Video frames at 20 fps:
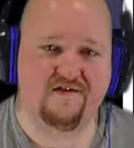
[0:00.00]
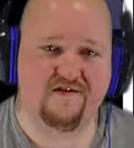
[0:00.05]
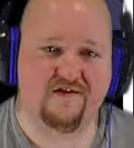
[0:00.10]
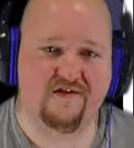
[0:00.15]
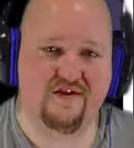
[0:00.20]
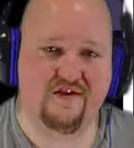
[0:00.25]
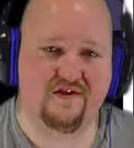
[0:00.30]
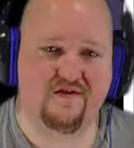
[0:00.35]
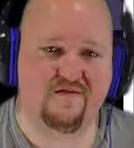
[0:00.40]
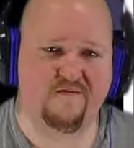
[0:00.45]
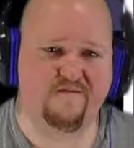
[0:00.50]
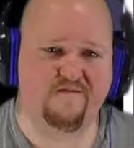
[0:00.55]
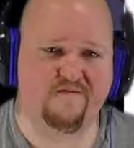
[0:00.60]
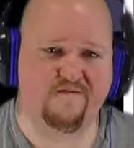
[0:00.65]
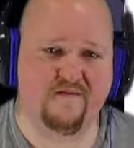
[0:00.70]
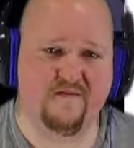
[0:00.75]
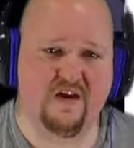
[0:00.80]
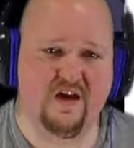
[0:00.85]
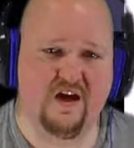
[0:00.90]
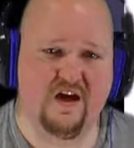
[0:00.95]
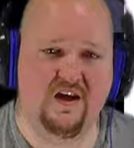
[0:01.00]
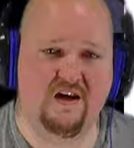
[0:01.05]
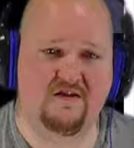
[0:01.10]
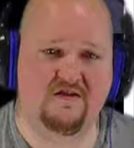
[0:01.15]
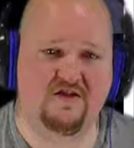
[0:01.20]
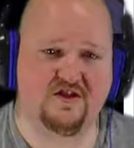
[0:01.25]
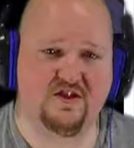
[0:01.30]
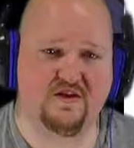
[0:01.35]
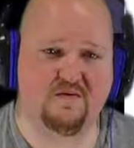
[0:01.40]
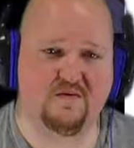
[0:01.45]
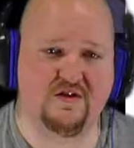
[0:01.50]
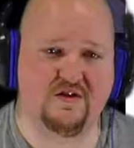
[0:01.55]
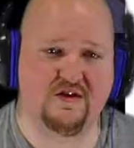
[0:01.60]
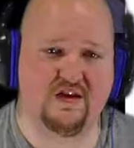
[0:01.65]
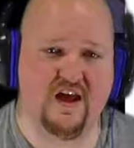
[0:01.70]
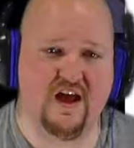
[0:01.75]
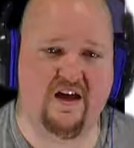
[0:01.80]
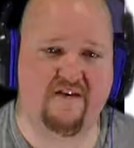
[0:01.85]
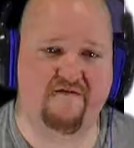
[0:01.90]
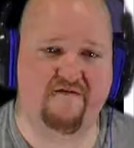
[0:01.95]
though, I noticed she wasn't
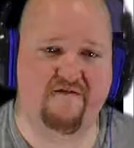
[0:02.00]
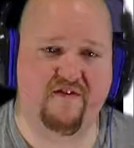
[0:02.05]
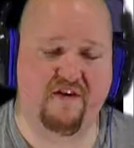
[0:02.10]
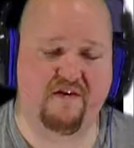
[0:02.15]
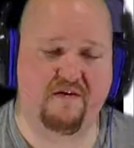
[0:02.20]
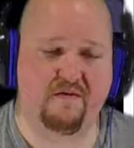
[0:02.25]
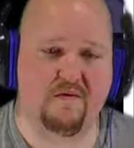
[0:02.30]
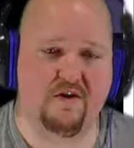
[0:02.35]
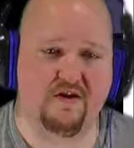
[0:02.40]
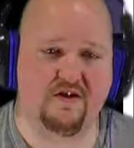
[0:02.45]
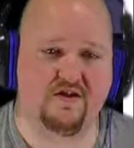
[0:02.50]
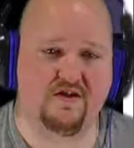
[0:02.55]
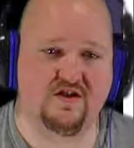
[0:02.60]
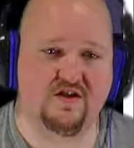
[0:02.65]
laughing very much.